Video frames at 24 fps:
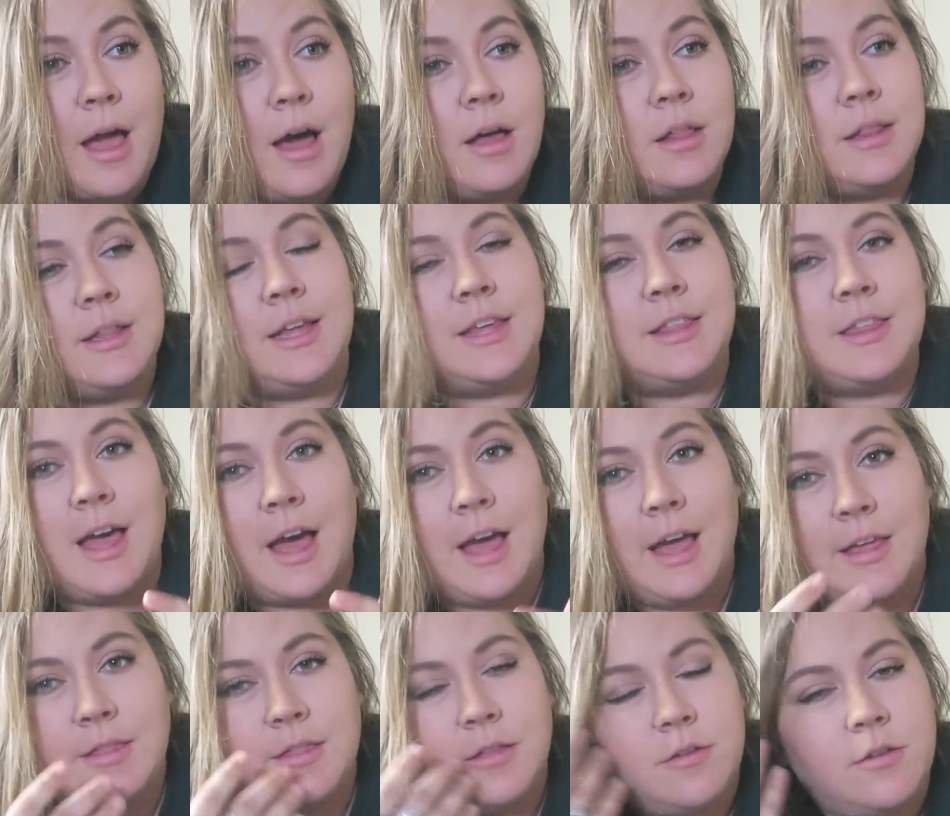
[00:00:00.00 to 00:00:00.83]
I'll link
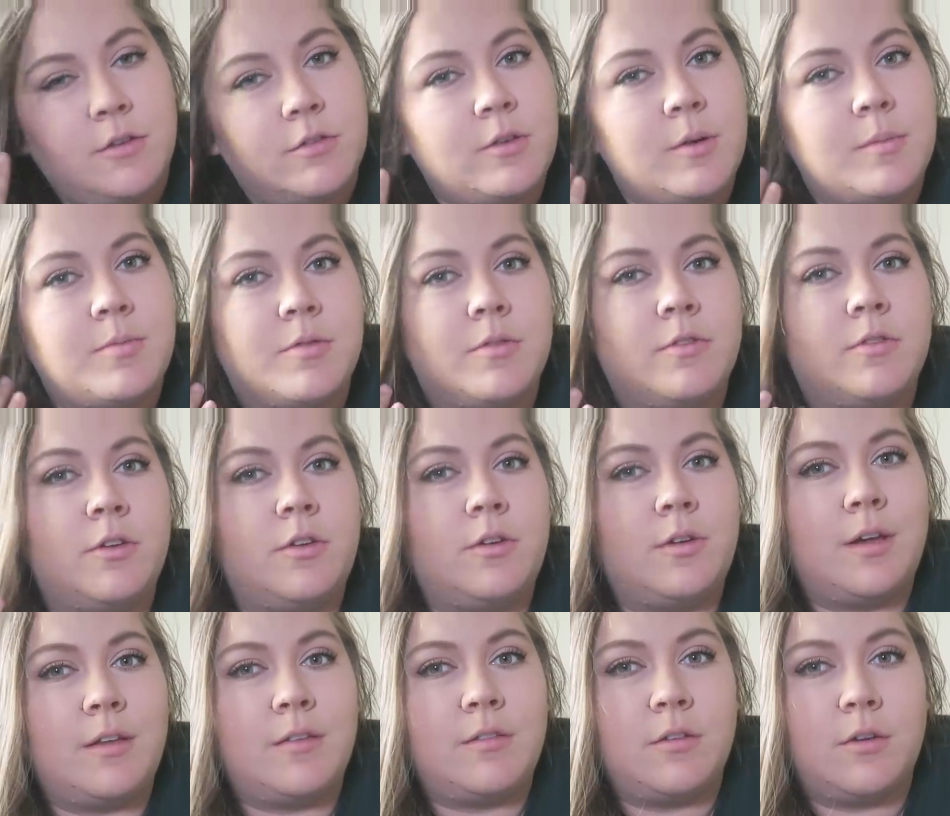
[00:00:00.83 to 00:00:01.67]
that in the description so
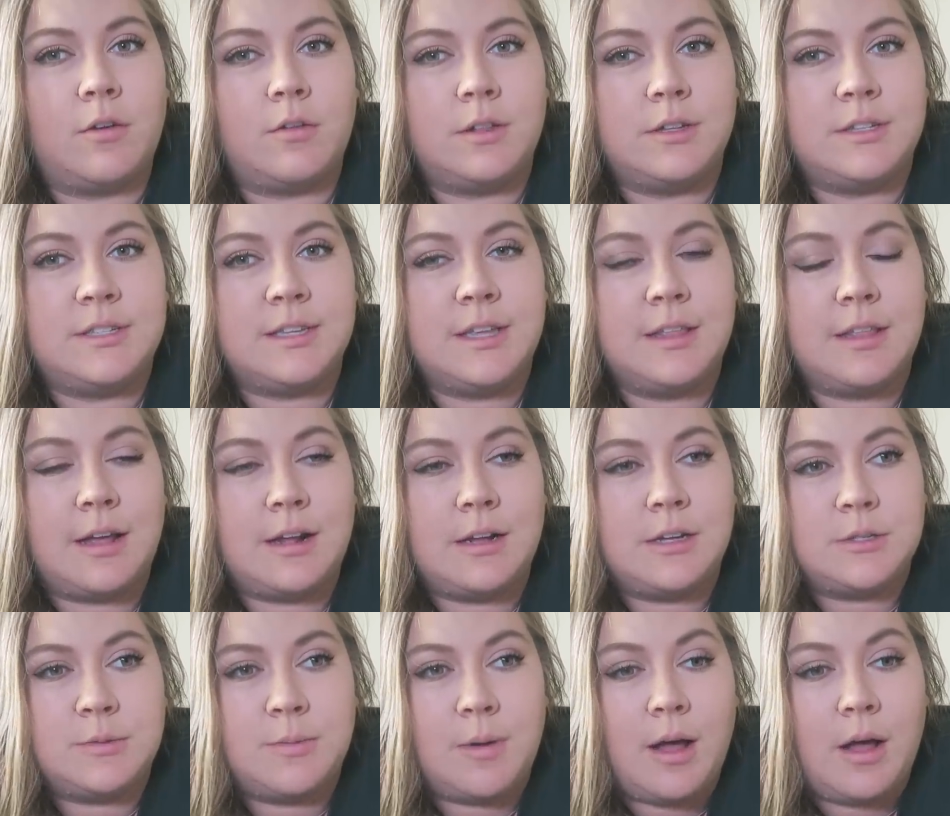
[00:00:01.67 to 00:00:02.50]
you guys can go listen to
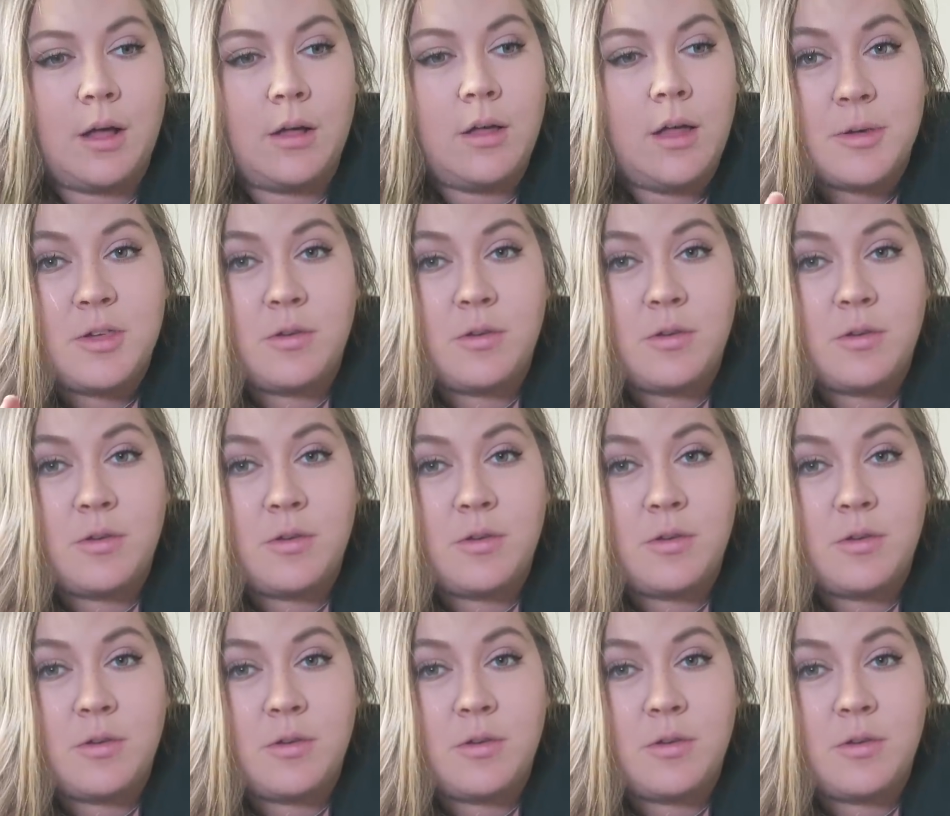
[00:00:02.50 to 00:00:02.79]
that as well.